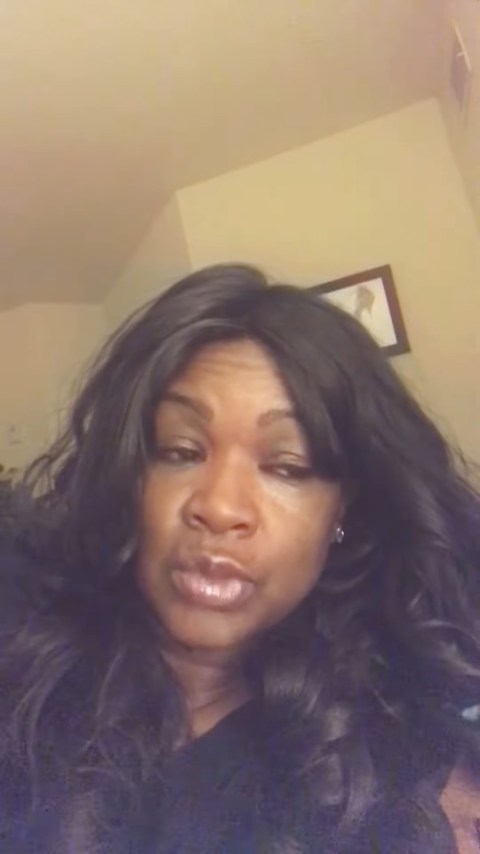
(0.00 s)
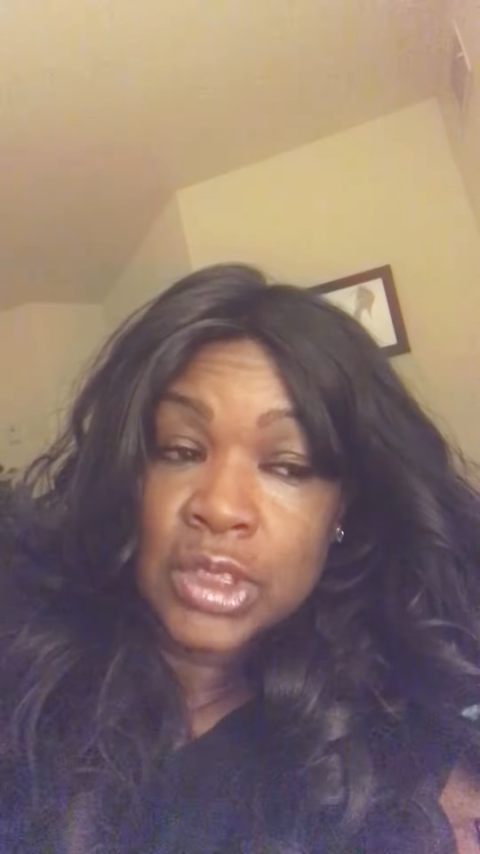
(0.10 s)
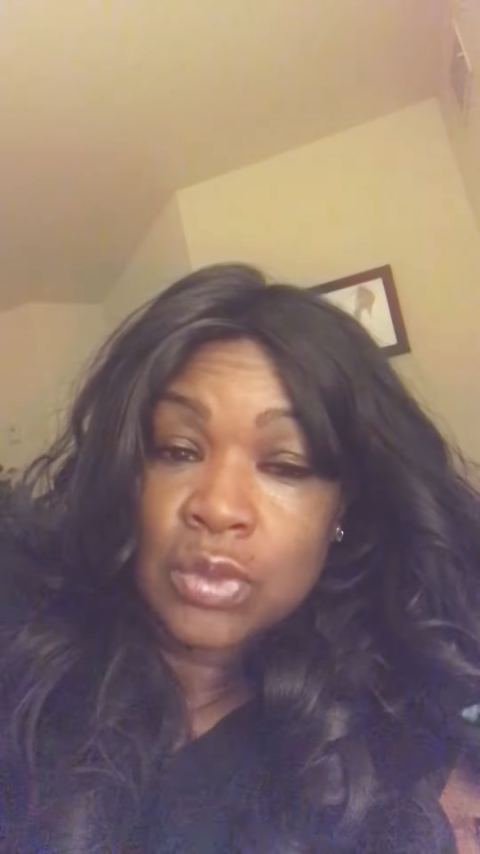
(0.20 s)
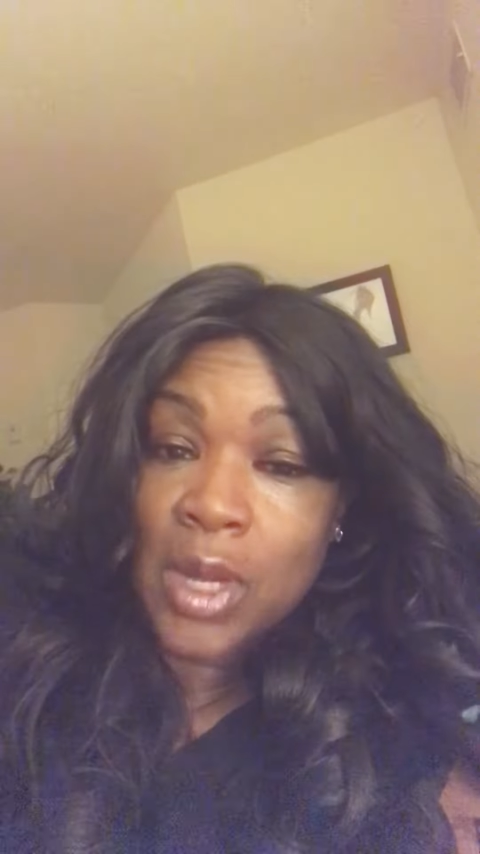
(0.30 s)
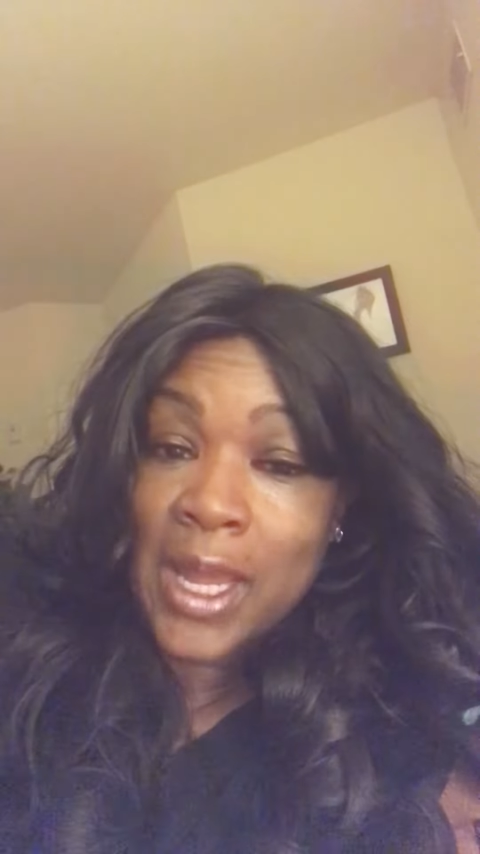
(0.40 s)

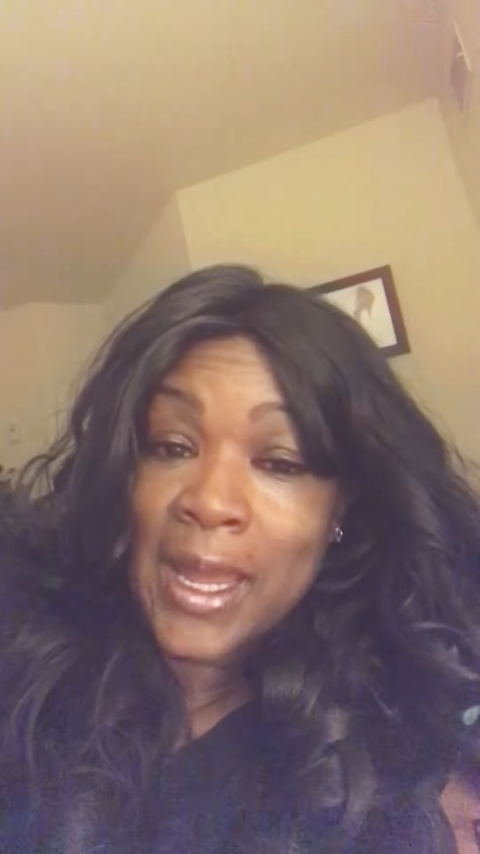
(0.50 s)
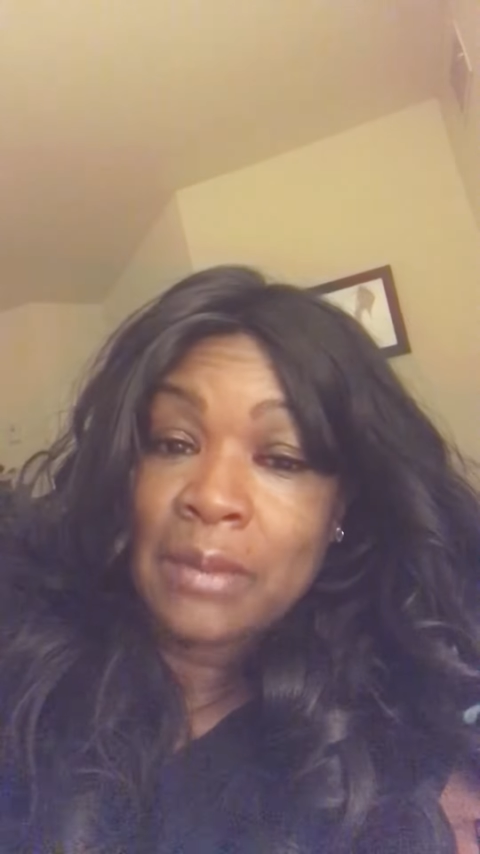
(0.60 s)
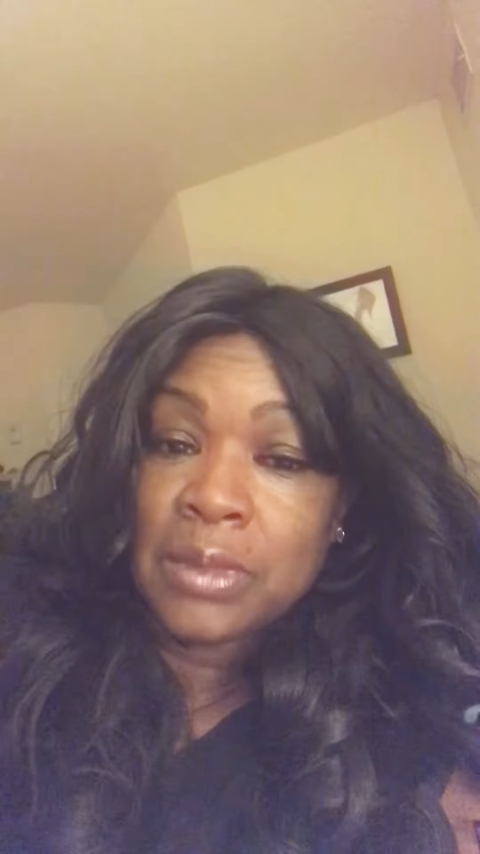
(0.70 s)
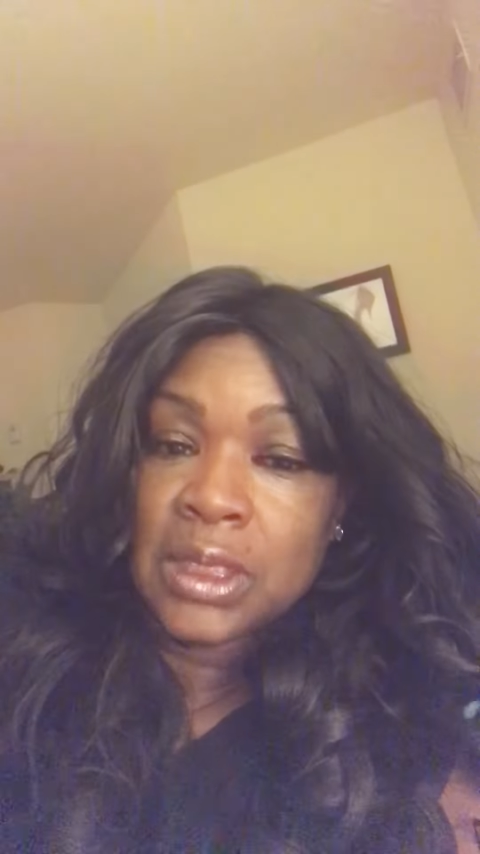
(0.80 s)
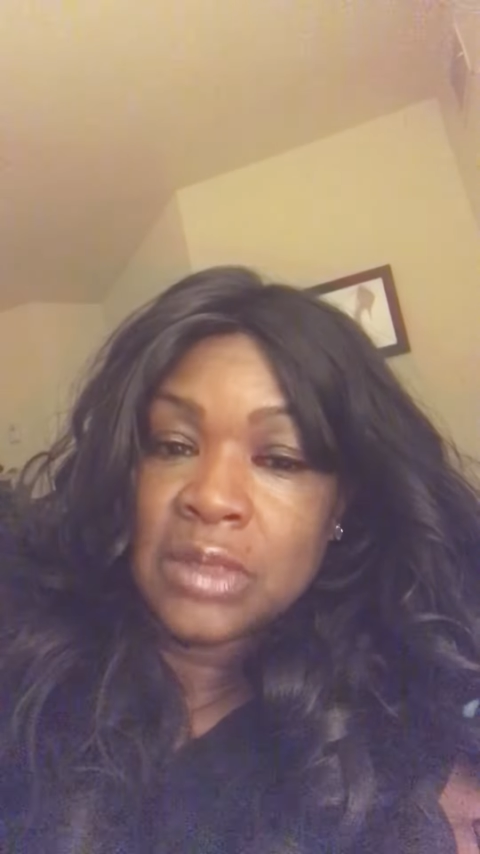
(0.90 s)
reason why I
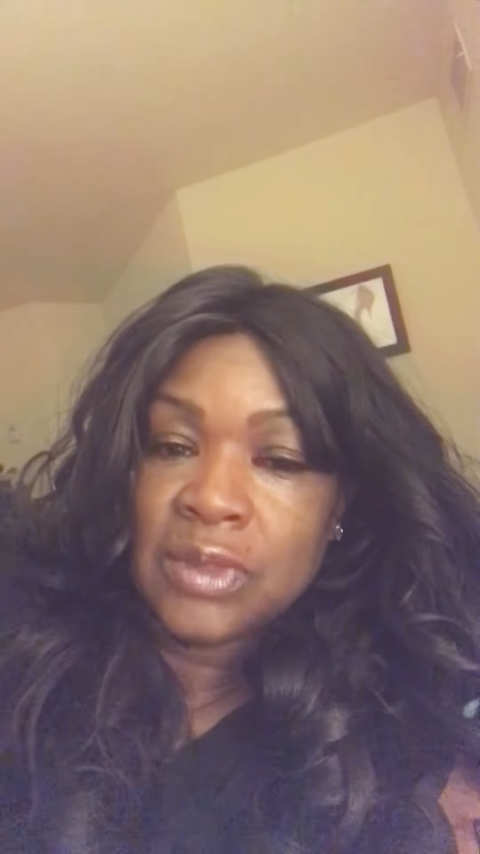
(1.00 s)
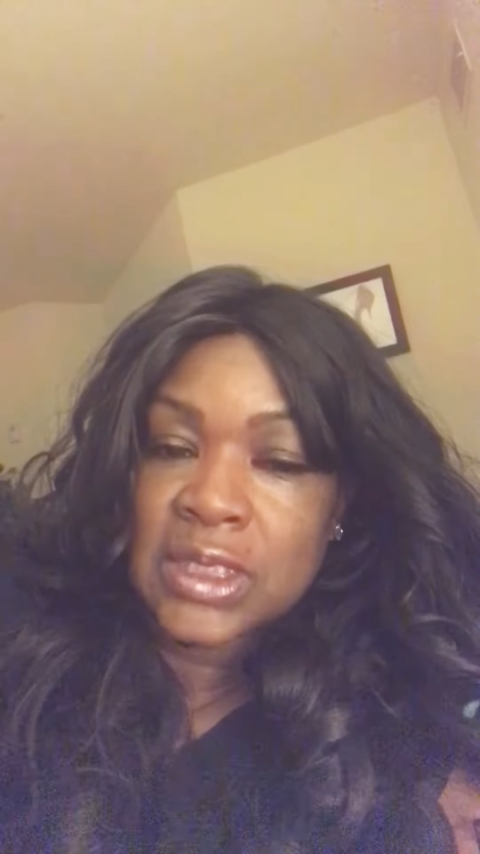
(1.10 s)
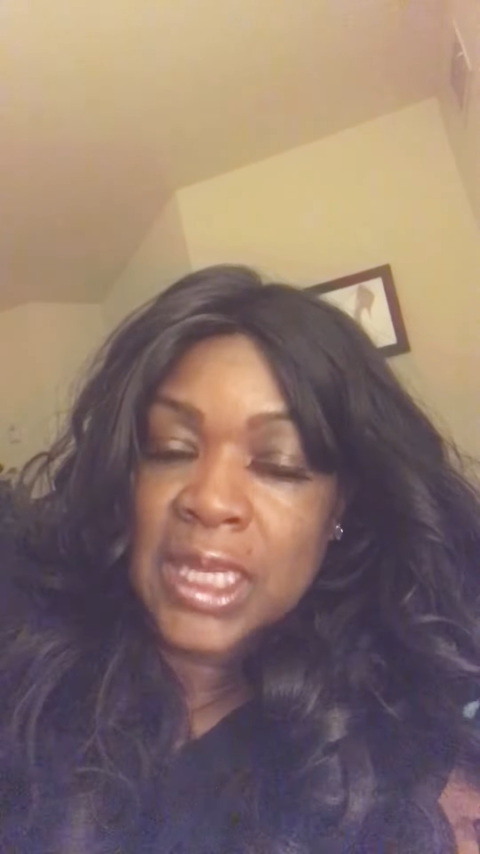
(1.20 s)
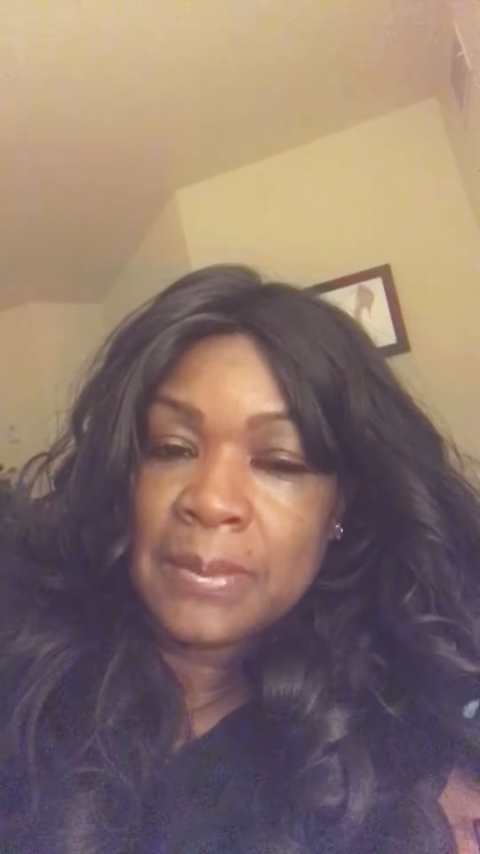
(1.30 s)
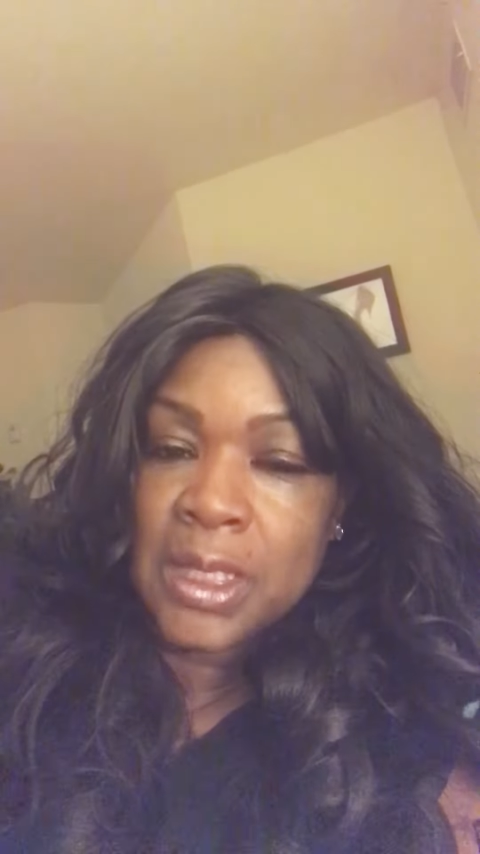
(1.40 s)
believe
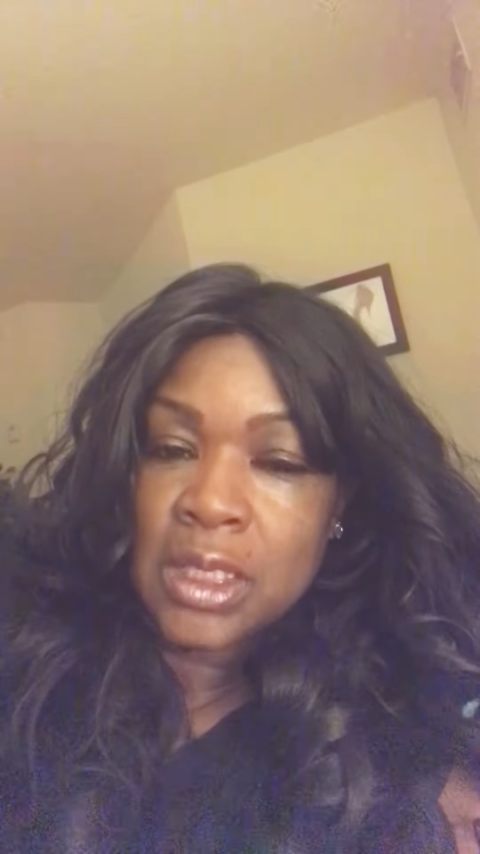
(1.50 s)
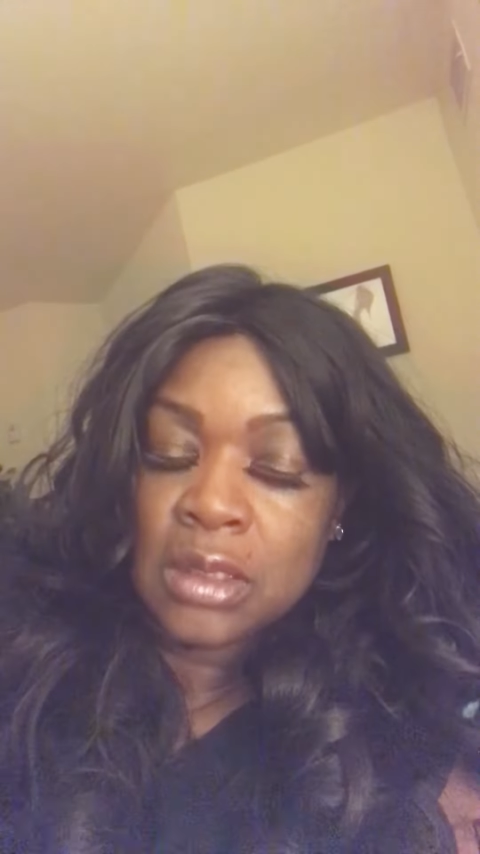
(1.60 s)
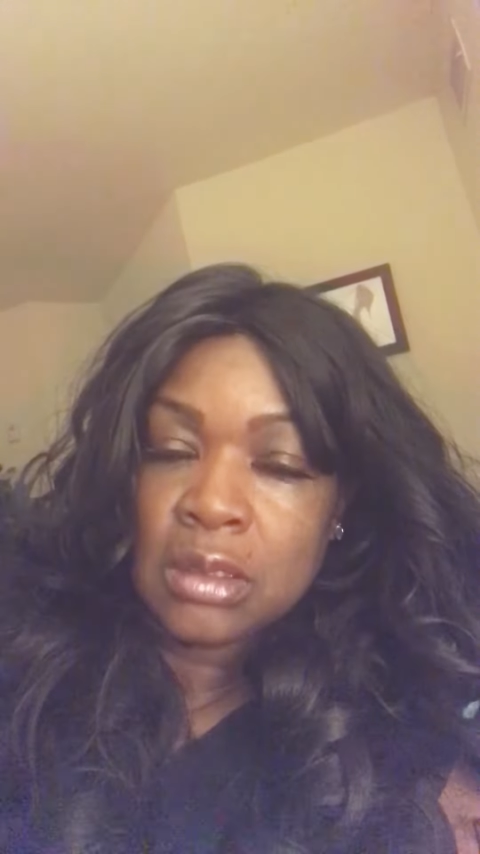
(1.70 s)
he's had me